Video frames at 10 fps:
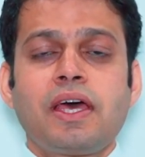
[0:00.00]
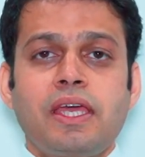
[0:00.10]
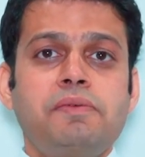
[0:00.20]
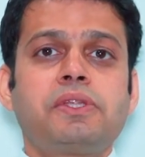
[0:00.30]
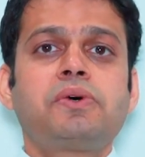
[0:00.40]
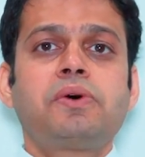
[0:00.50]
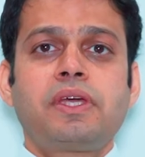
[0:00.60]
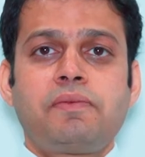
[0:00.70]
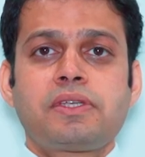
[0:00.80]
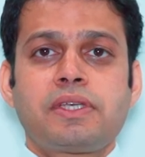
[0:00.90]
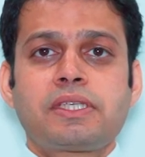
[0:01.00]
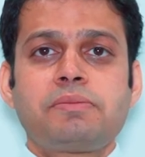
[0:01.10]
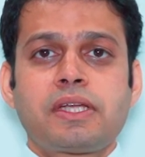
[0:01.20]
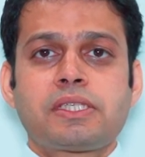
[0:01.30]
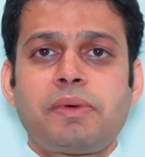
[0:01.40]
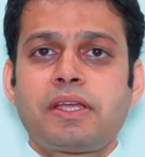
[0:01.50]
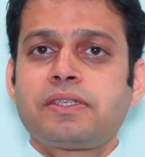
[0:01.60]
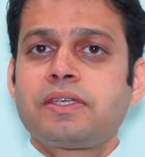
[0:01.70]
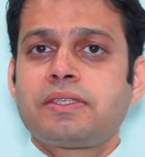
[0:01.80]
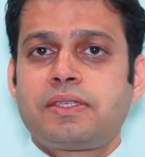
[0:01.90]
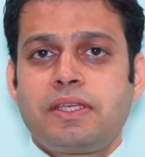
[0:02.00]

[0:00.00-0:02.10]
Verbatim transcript: Even though there was eczematous patches,